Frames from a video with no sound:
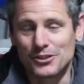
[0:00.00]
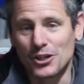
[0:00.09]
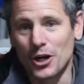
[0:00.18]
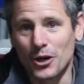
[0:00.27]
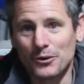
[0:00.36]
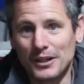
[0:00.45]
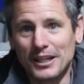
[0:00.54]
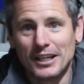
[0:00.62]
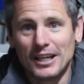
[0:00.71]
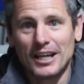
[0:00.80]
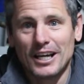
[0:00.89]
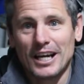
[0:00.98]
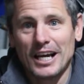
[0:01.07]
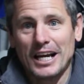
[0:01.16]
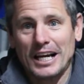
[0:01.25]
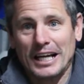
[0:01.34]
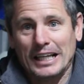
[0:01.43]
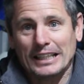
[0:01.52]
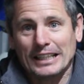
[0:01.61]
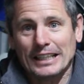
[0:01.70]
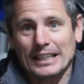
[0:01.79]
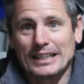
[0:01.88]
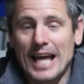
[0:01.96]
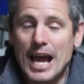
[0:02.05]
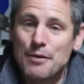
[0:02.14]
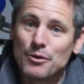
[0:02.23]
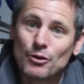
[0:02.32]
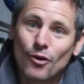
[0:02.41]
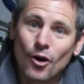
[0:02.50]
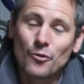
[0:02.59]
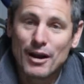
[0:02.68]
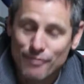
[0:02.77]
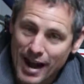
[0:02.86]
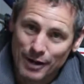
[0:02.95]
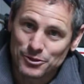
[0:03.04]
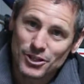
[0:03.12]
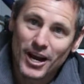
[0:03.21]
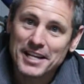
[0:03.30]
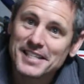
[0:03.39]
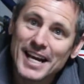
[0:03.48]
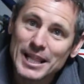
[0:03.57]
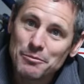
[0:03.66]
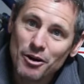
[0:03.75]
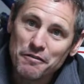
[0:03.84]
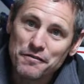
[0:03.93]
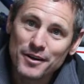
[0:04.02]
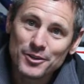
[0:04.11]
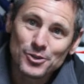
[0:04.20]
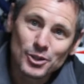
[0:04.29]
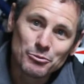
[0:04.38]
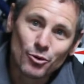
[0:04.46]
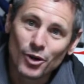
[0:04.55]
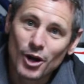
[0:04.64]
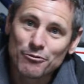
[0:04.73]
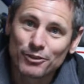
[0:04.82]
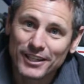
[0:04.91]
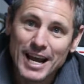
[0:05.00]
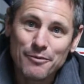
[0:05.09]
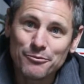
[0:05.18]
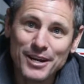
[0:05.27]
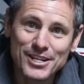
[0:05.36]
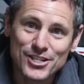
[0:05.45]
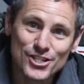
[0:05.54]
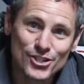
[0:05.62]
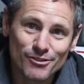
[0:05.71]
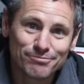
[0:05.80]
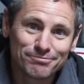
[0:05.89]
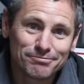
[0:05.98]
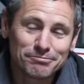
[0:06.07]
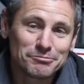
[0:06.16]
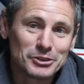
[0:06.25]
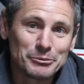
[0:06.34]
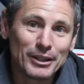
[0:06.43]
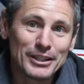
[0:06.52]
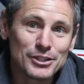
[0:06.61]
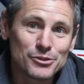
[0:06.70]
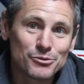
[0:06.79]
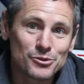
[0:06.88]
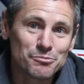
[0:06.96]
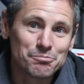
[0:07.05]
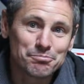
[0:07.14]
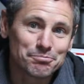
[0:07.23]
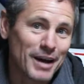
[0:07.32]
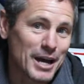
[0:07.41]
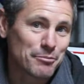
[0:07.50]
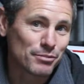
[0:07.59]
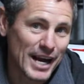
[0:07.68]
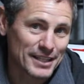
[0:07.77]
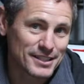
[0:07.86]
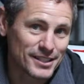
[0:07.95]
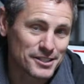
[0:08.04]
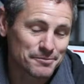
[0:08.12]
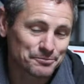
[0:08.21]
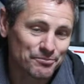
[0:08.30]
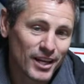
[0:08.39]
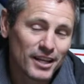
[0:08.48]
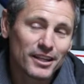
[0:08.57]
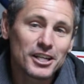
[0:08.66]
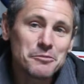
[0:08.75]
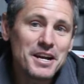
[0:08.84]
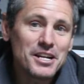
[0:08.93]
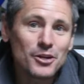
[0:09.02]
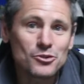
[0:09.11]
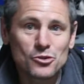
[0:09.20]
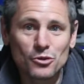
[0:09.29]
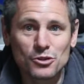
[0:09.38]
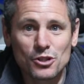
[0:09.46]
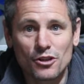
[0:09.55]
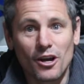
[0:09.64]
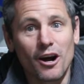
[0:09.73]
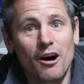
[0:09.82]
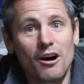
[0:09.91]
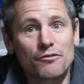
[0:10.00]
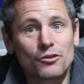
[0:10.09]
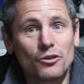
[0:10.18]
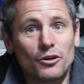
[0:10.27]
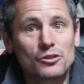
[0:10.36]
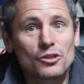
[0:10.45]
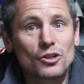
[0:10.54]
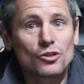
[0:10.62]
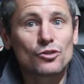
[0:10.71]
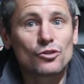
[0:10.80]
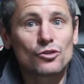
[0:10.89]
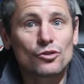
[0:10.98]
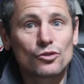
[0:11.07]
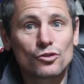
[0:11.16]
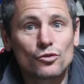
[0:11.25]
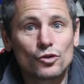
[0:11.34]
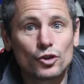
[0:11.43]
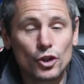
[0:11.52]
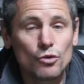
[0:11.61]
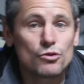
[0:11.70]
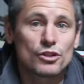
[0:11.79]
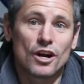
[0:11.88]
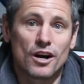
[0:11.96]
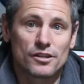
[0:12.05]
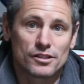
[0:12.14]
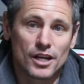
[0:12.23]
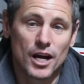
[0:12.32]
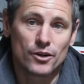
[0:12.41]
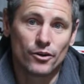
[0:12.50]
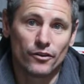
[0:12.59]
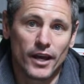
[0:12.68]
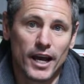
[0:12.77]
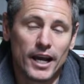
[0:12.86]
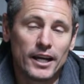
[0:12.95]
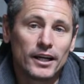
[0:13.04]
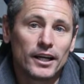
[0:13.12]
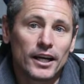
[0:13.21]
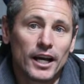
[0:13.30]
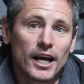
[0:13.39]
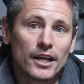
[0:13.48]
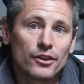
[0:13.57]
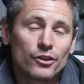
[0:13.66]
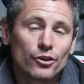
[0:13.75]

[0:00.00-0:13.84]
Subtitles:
So they were the wrong way round. So I had to take them off and do them all over again, which, to be honest, was bad practice. Now you may notice also that I've got used tyres going on there, and